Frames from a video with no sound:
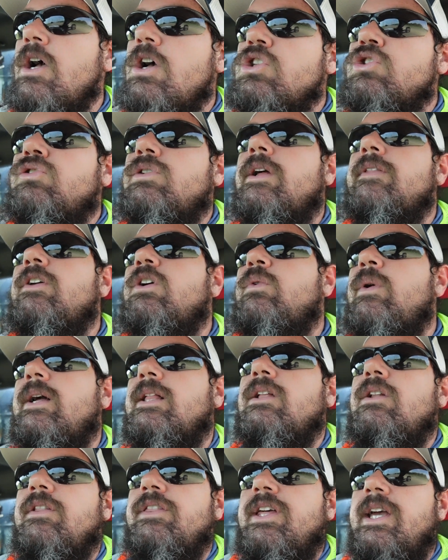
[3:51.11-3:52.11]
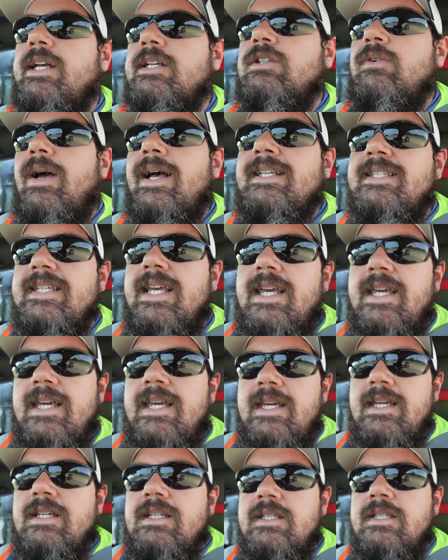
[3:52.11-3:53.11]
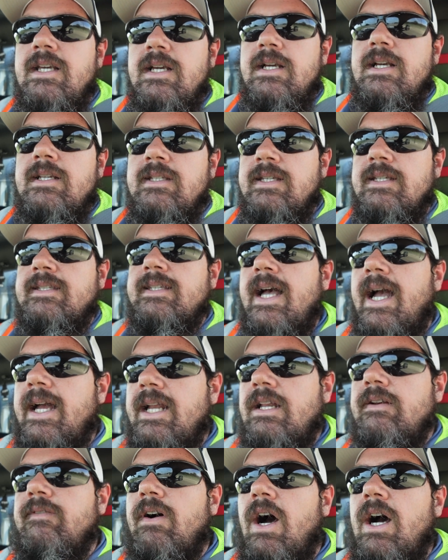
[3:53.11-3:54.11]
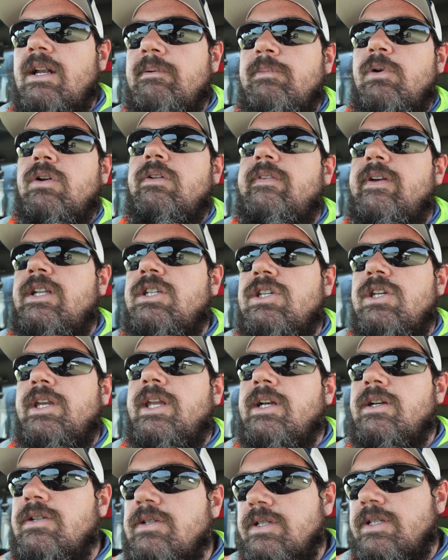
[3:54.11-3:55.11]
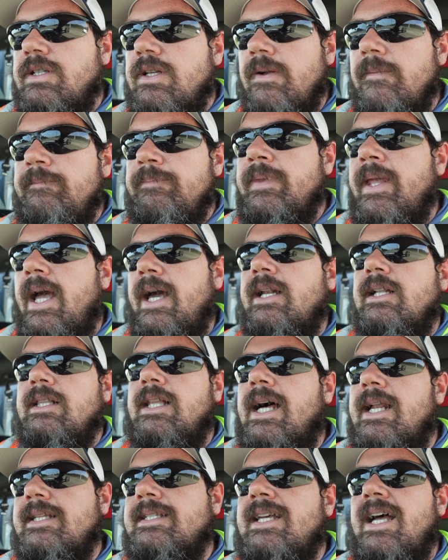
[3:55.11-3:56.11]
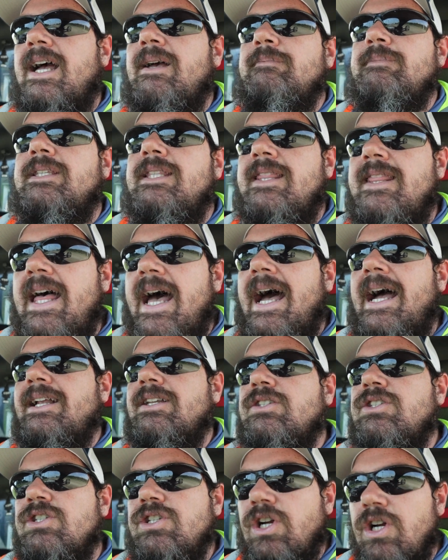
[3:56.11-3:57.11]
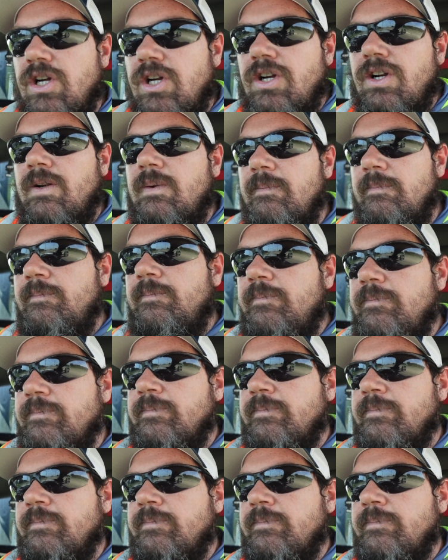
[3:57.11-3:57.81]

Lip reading: So another quick little thing. So SAE is Society of Automotive Engineers. And a lot of times that term